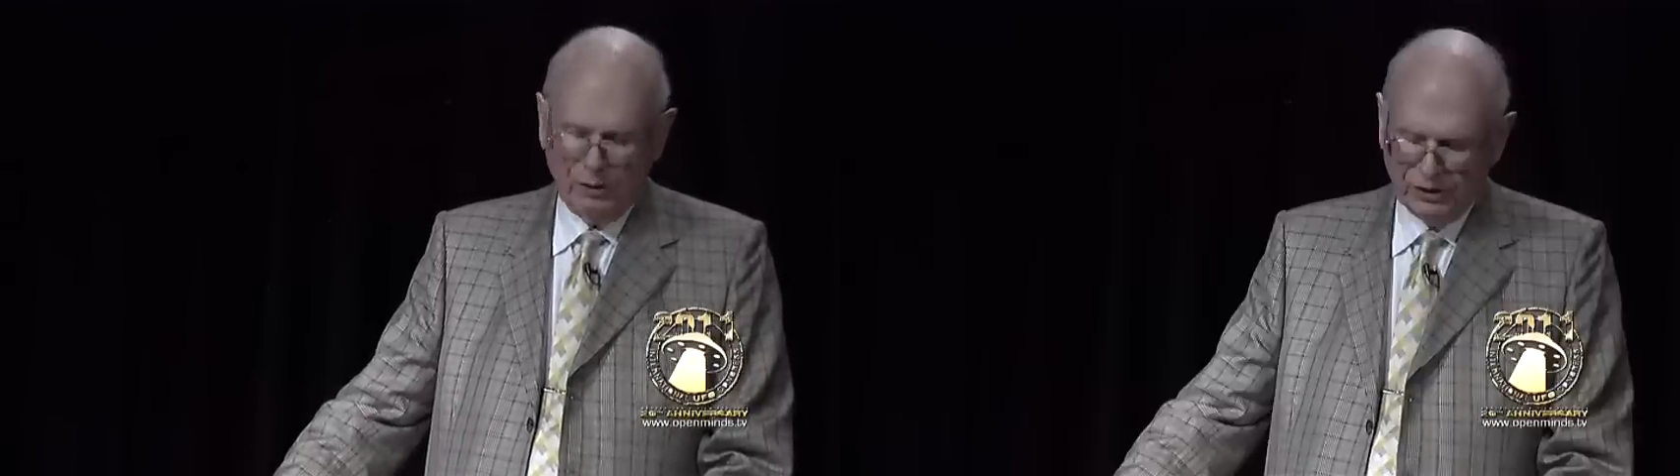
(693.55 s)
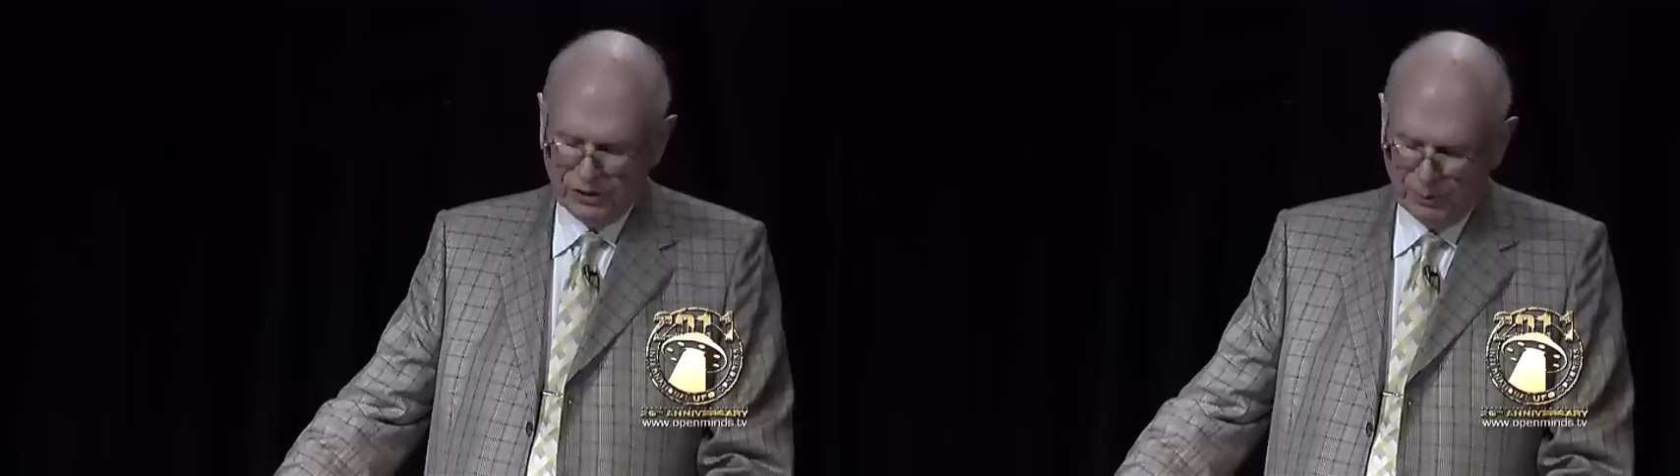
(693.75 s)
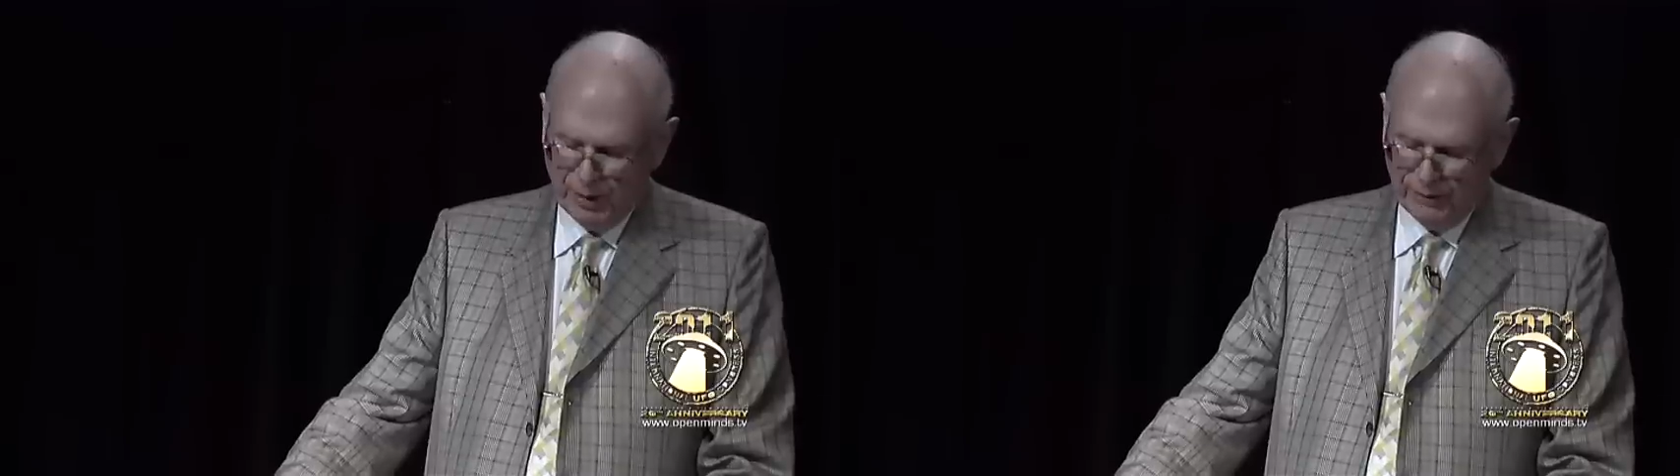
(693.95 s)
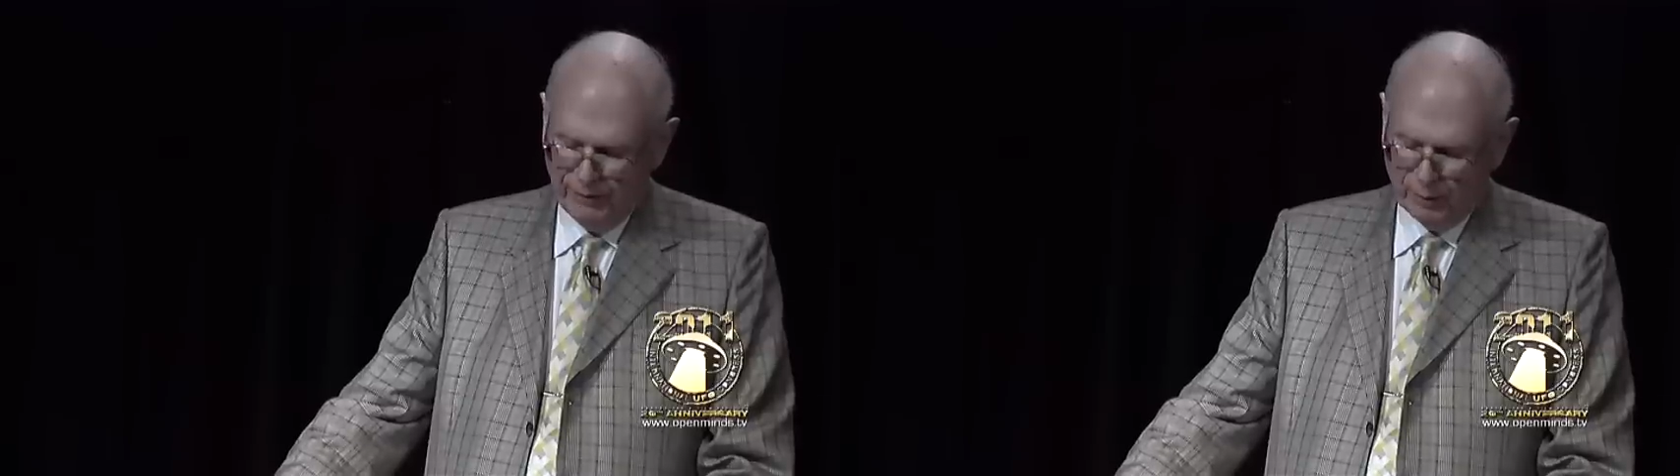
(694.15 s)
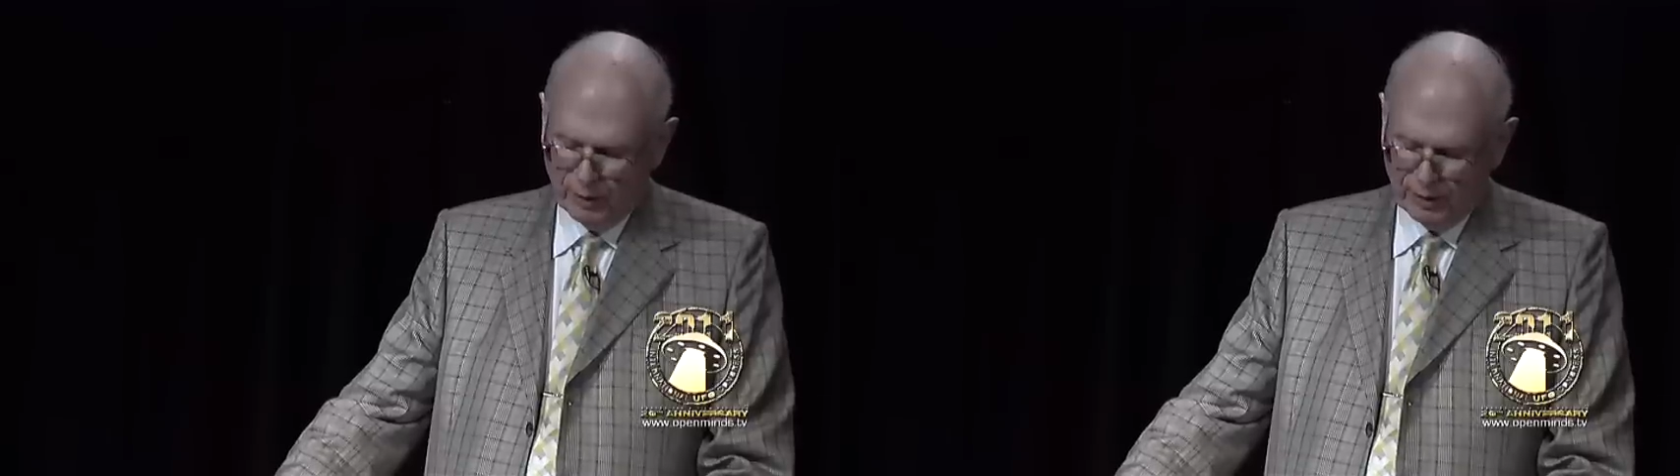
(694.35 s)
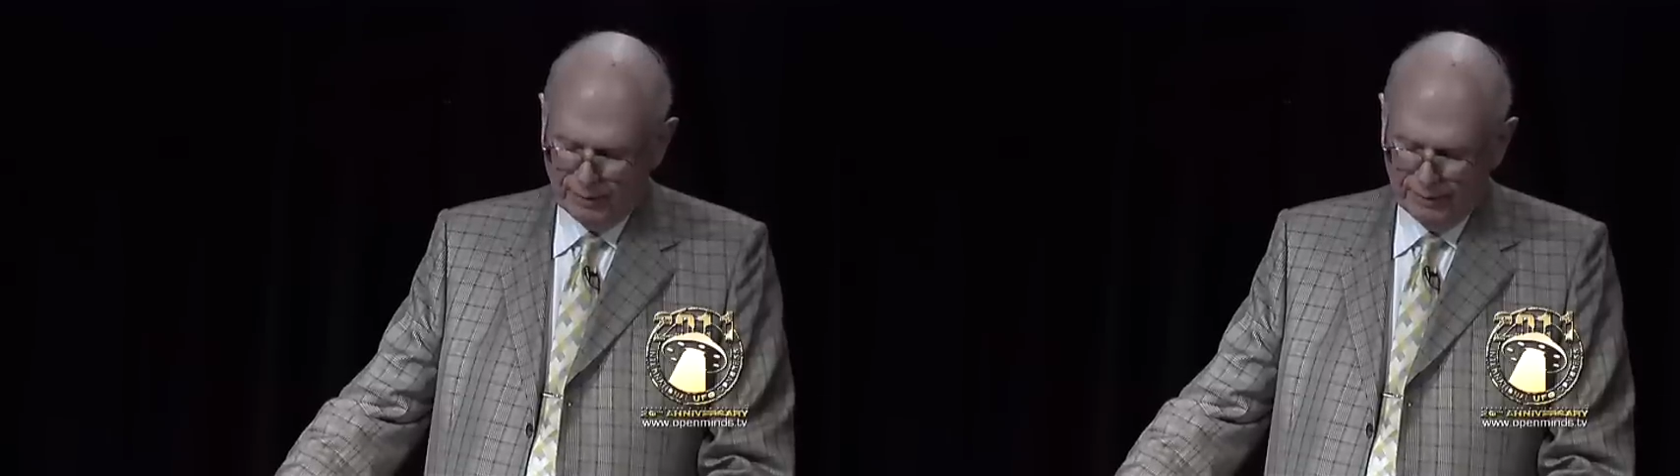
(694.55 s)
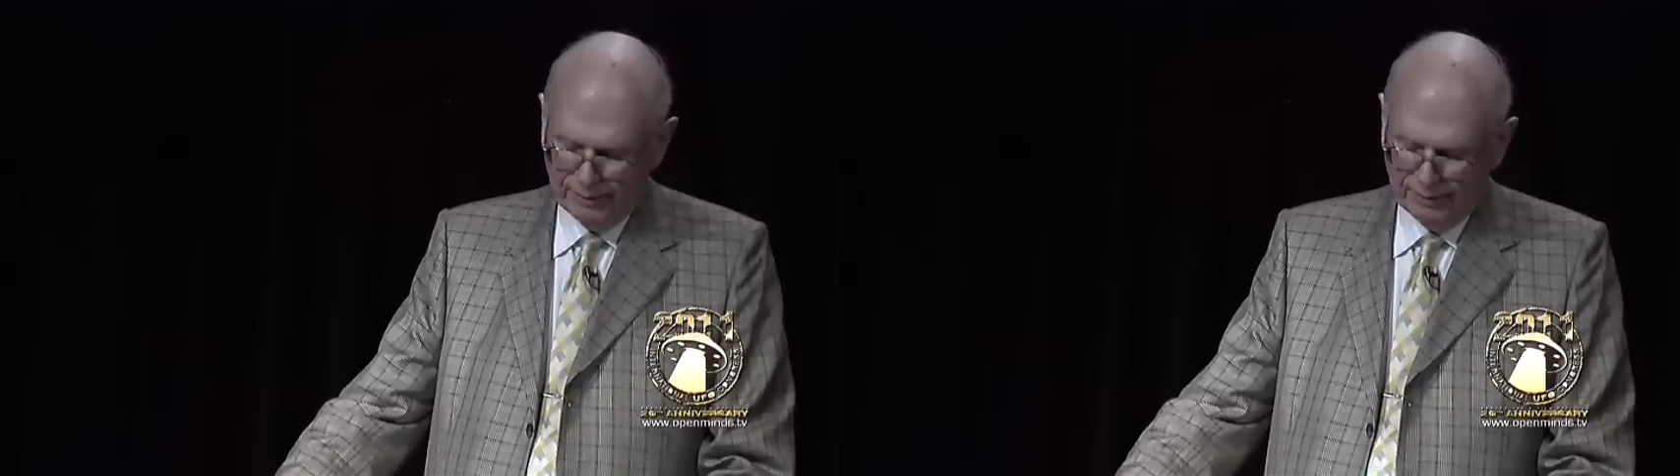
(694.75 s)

was it spent for?